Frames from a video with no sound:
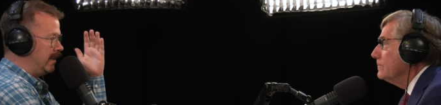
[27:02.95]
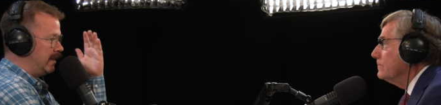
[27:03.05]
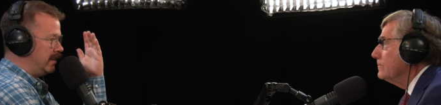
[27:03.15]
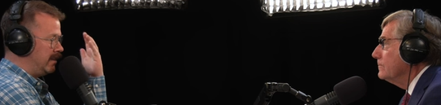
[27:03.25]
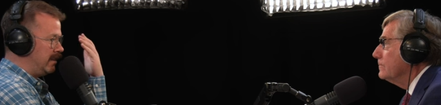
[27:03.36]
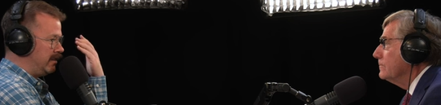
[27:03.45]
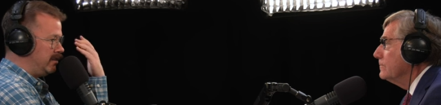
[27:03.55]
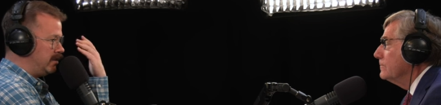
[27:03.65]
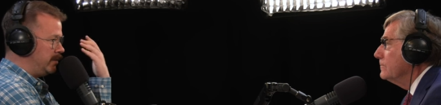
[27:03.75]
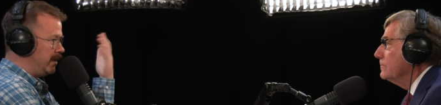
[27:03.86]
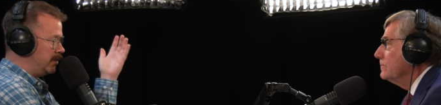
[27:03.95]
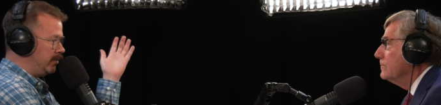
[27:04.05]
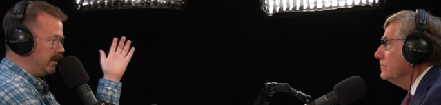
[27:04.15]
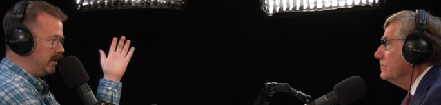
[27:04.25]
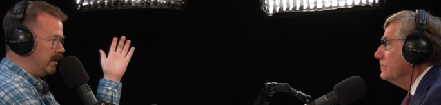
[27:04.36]
Speaker 1: like it, it used to be
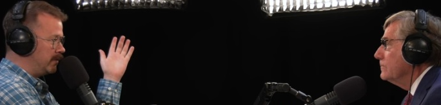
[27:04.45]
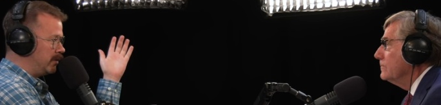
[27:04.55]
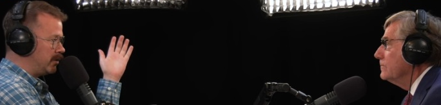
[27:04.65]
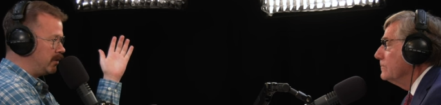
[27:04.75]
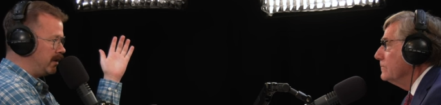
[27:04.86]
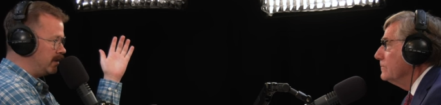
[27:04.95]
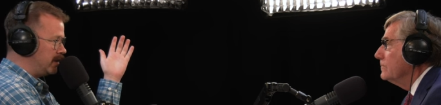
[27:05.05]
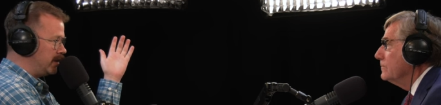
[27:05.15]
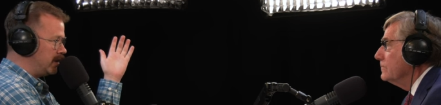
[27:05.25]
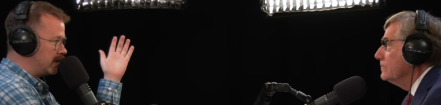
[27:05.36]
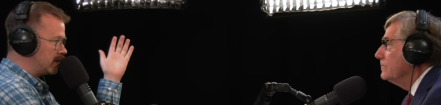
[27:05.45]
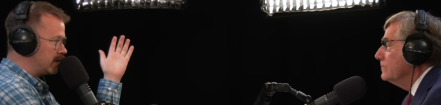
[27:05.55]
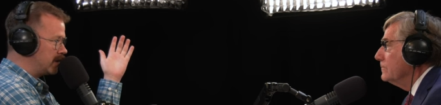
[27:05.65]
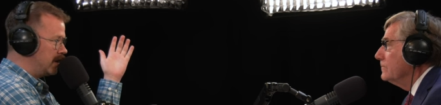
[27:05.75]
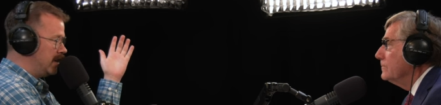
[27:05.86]
completely different twenty, thirty
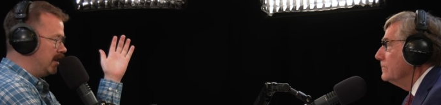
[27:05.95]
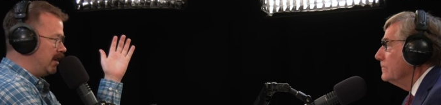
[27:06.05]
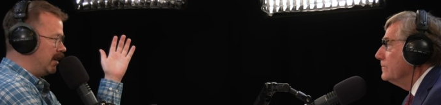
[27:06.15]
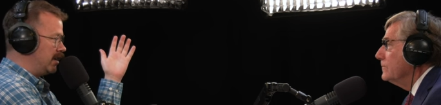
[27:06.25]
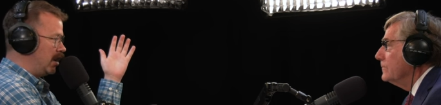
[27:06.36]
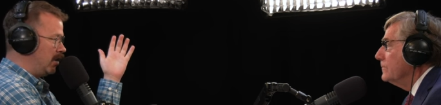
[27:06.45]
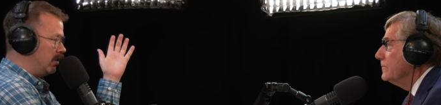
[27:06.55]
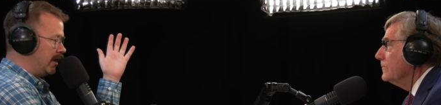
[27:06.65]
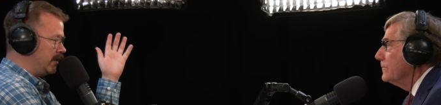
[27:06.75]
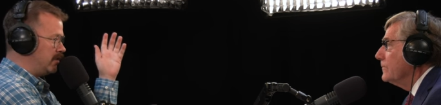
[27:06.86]
years ago, like